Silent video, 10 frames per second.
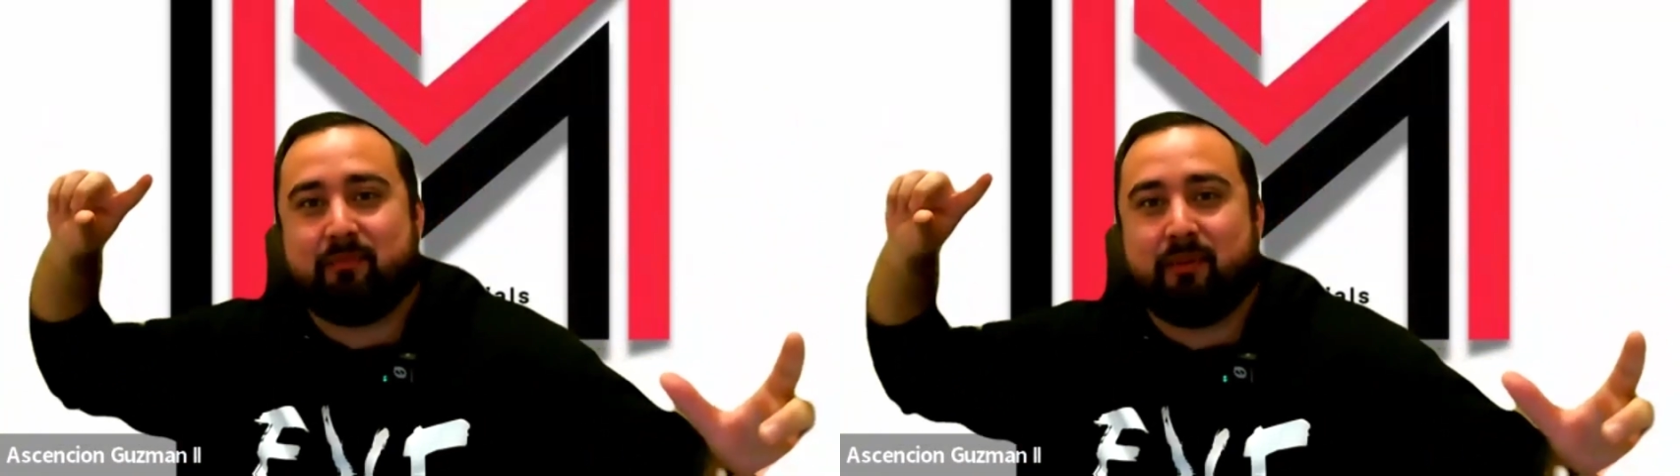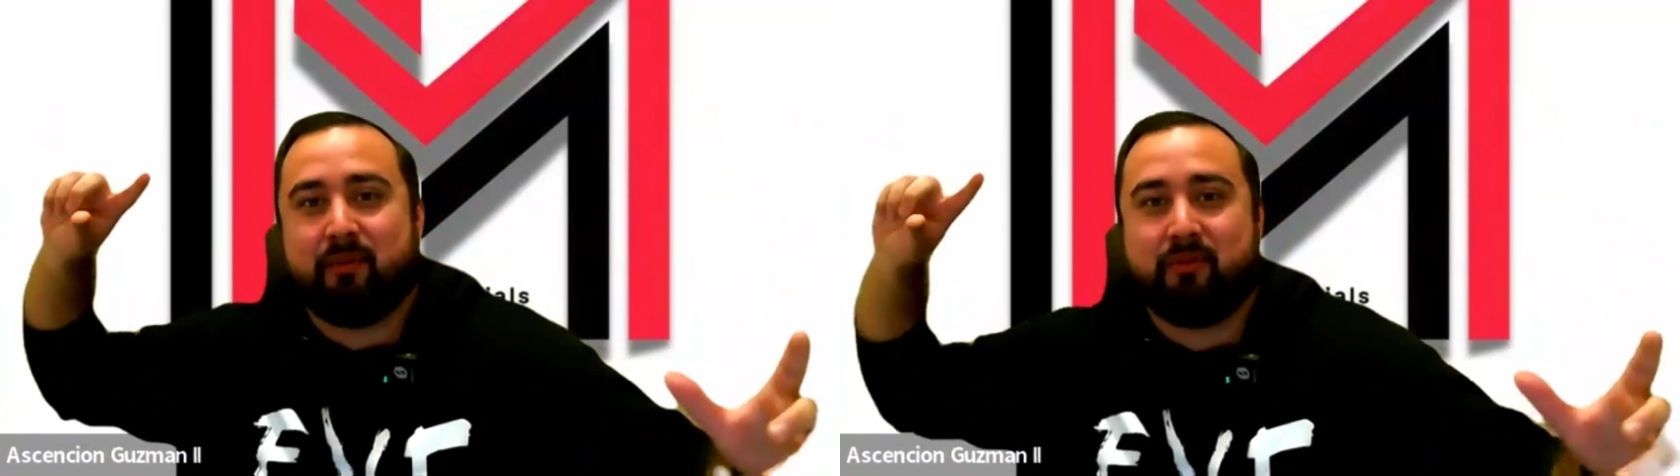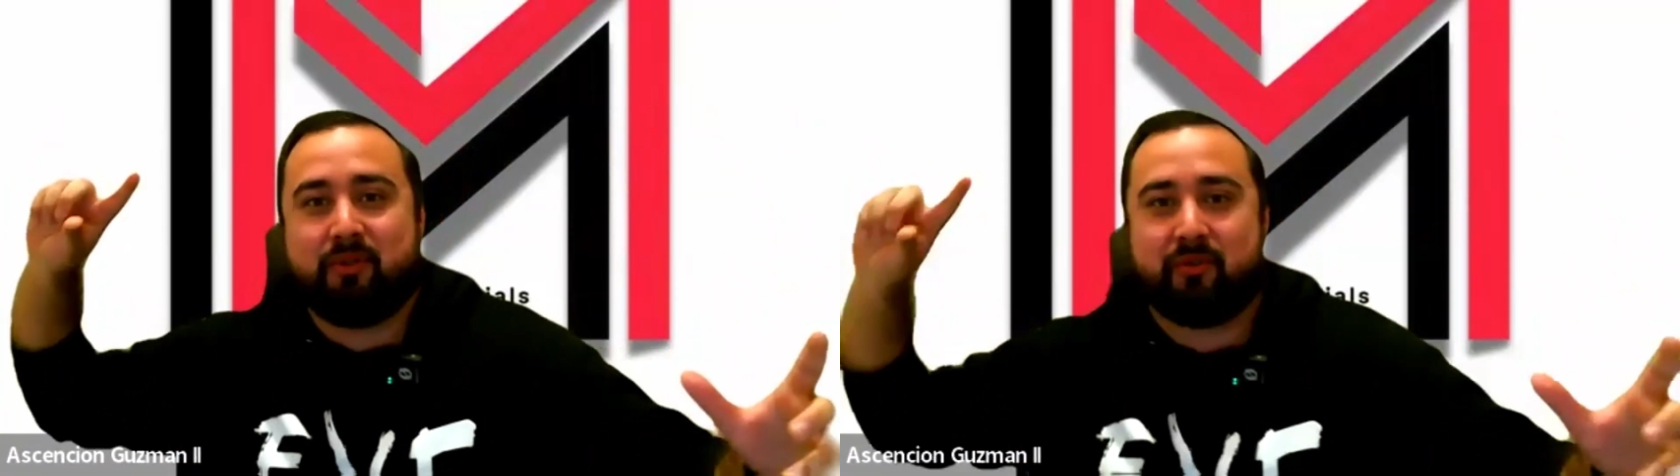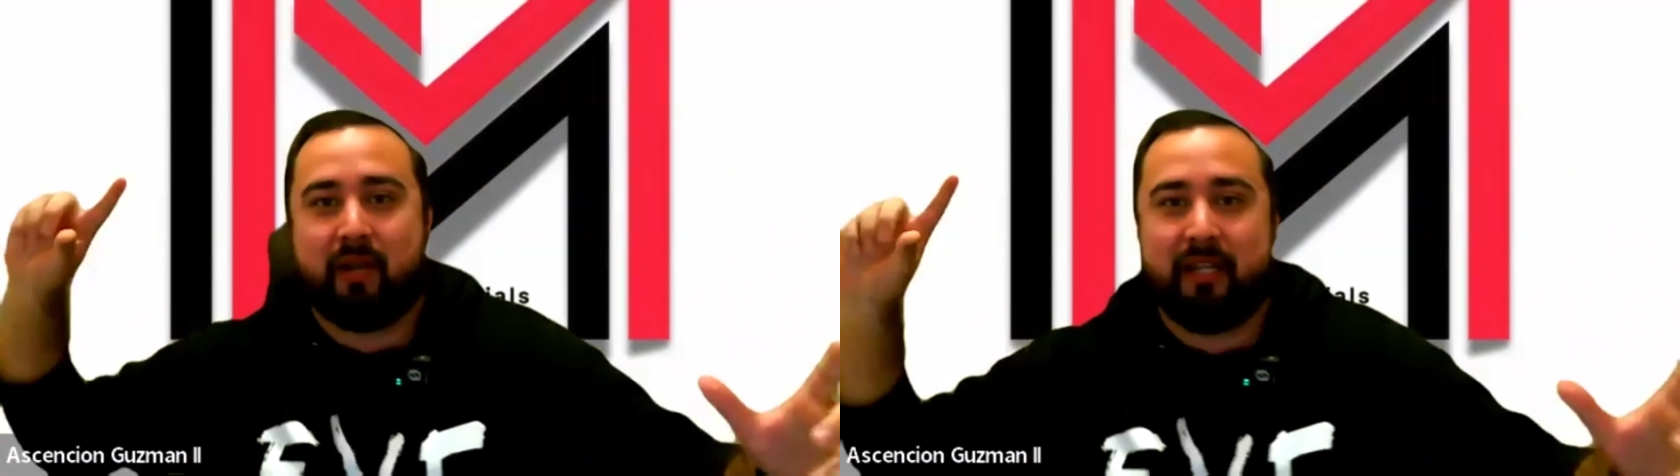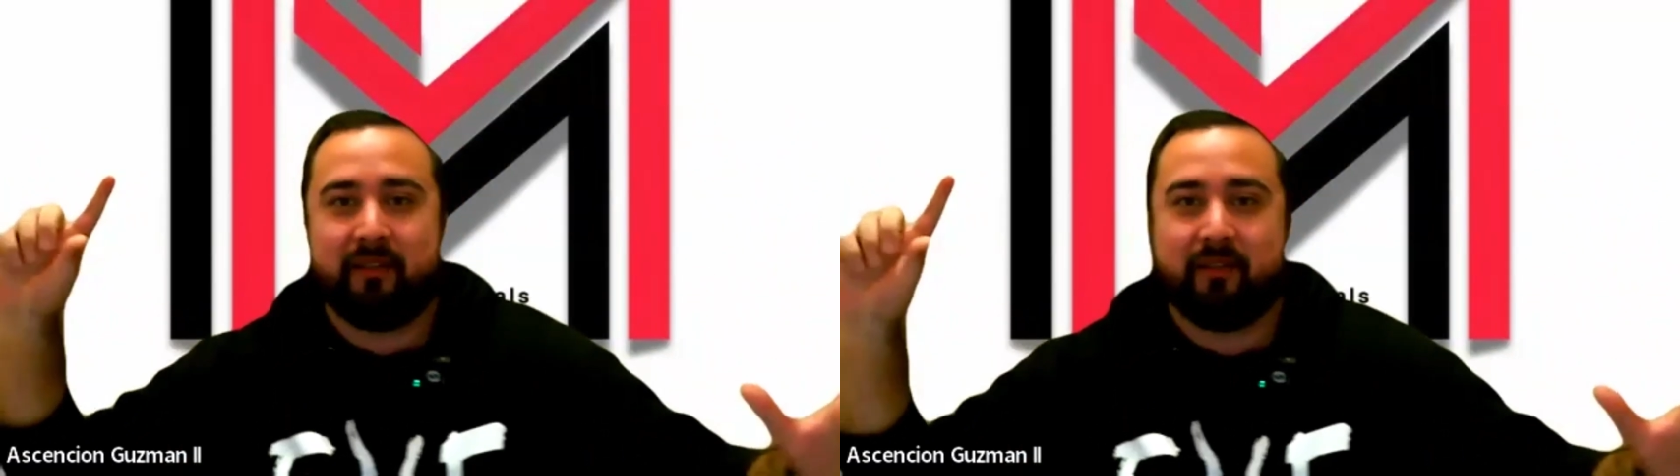blue
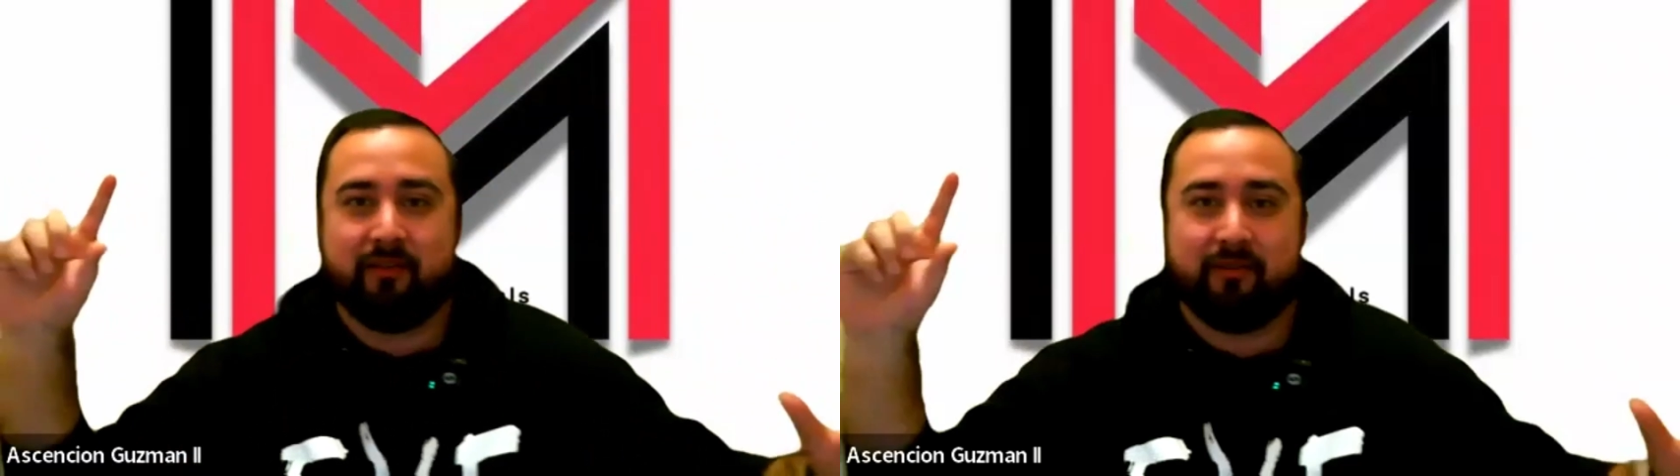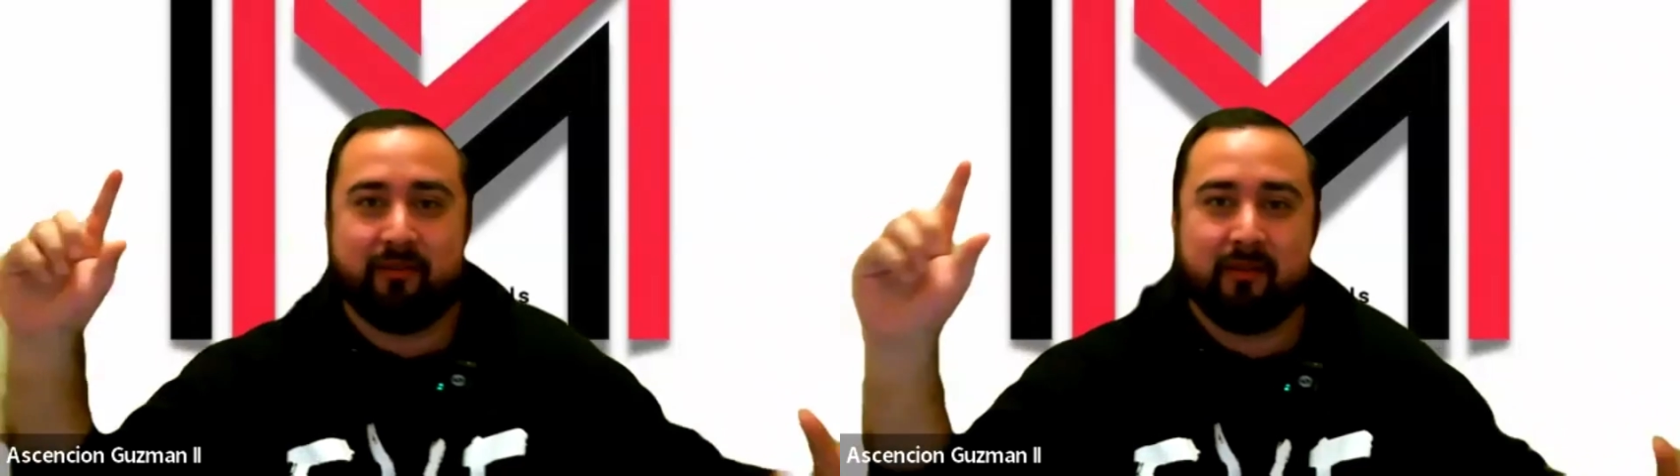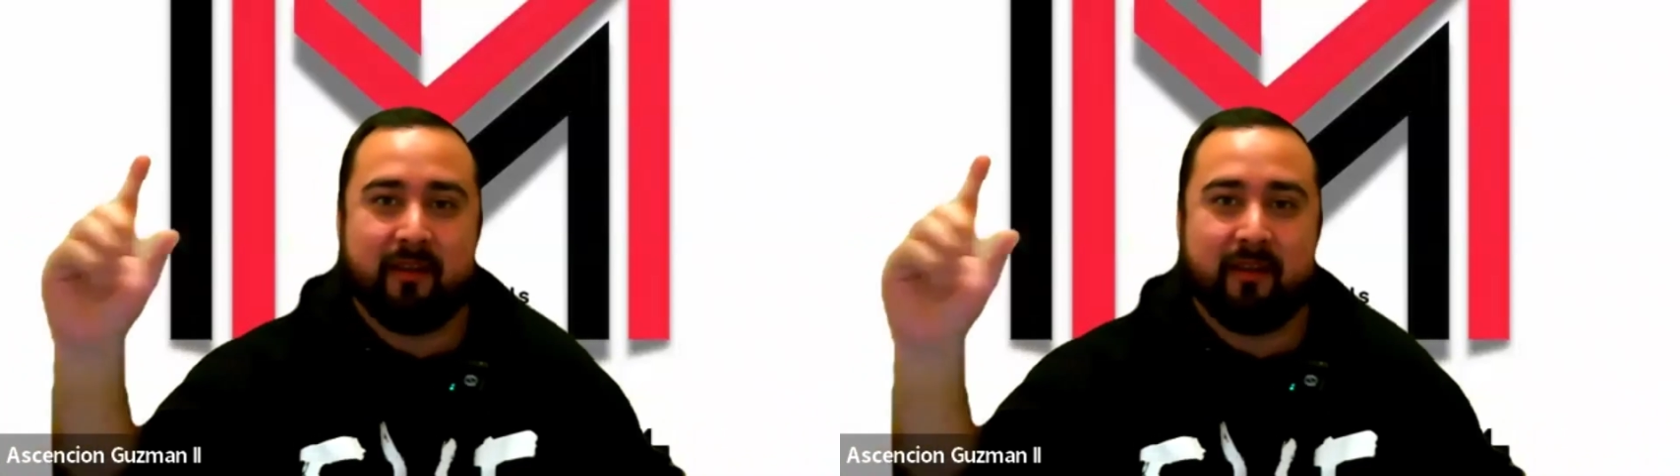dragon, dude.